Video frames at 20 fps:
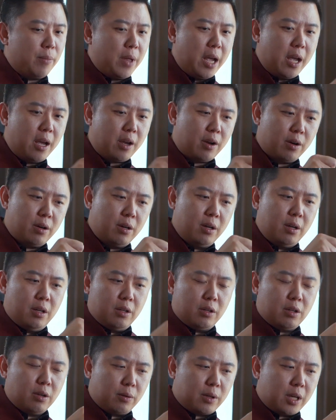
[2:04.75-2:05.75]
there,
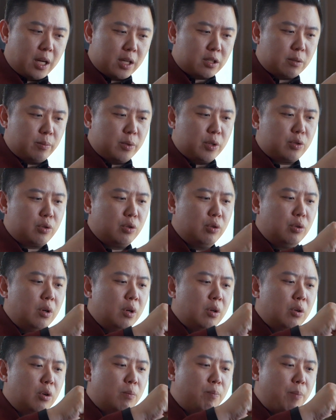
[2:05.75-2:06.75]
the customers who
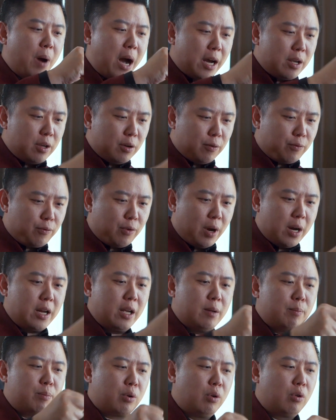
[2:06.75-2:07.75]
buy your front
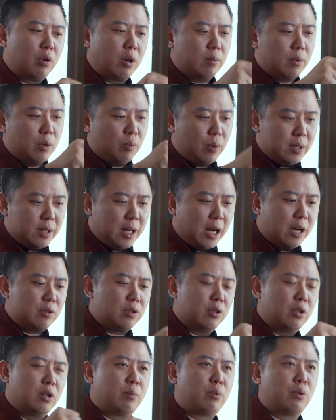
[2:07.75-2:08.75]
end program, the
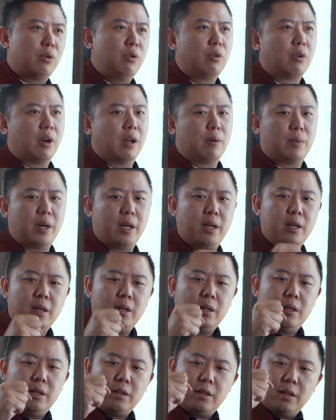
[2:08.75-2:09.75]
$1,000 program, right?
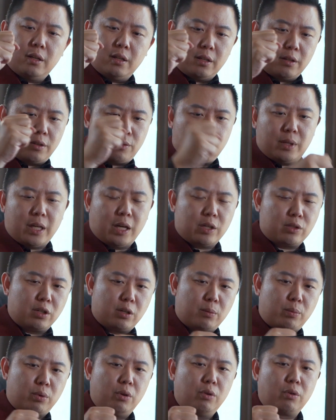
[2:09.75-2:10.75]
The
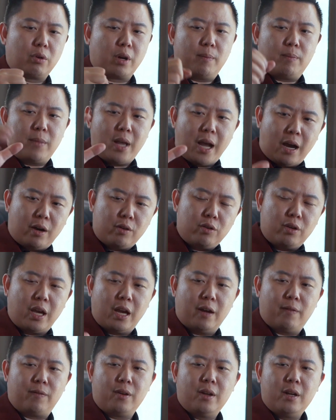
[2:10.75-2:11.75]
$3,000 program, now you
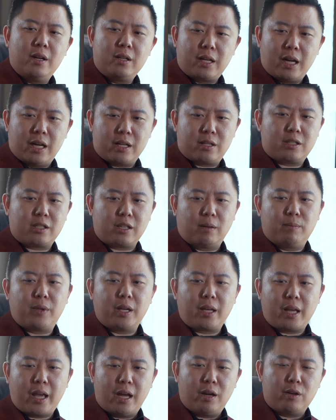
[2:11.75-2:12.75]
have got
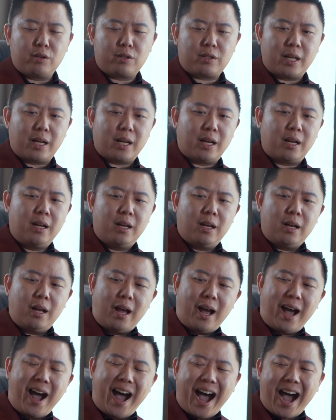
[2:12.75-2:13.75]
something else that are
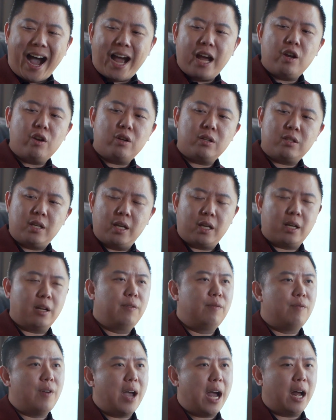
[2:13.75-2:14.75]
higher ticket
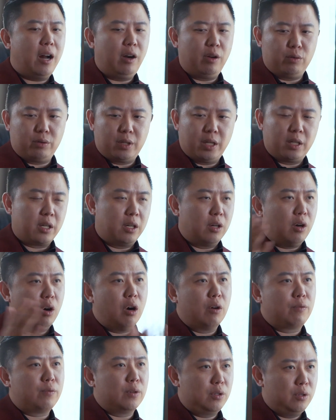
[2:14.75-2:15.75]
value that you can
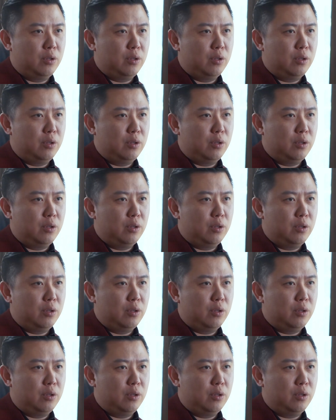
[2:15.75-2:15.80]
offer